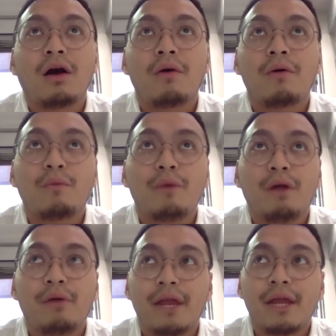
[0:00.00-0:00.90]
We
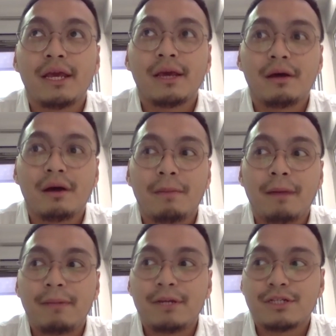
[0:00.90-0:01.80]
already
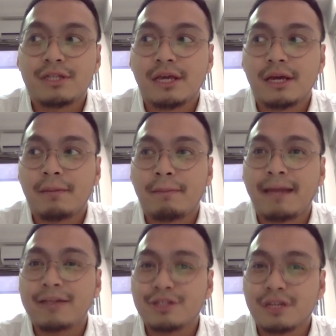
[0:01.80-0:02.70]
published the bed
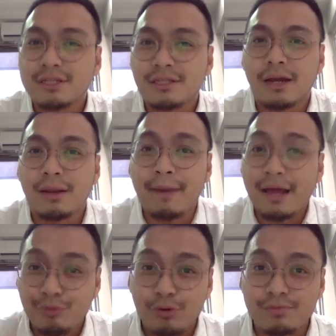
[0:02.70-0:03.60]
sheets and the
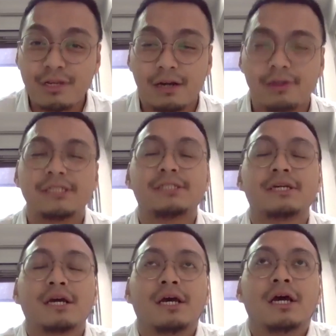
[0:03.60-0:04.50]
bedroom series.
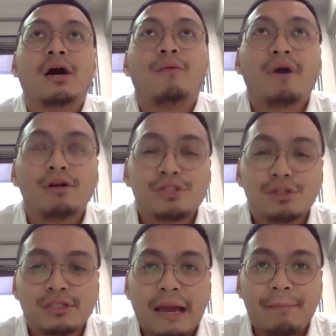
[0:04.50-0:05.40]
We
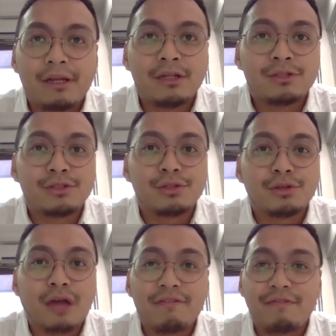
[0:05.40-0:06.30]
also tapping into
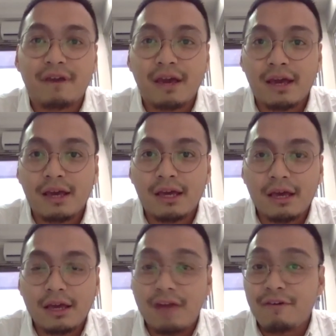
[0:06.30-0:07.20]
Cafe
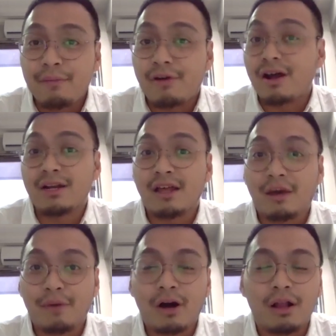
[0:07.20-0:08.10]
Miranda, that
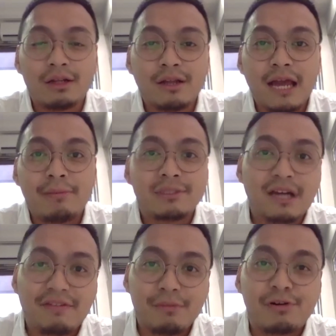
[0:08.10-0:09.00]
we call the name is
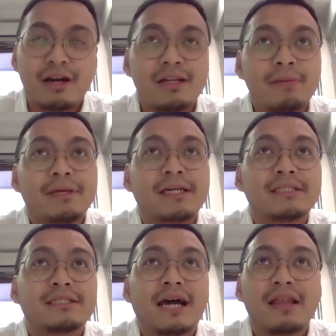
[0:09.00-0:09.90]
Cafe Miranda,
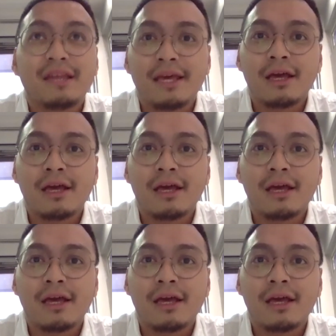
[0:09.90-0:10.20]
because I think